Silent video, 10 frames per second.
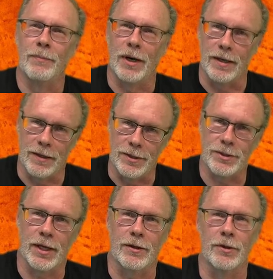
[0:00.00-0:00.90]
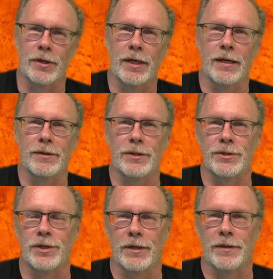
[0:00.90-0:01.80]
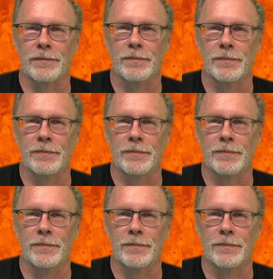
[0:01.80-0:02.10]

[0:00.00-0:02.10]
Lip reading: But let's take a look at this here.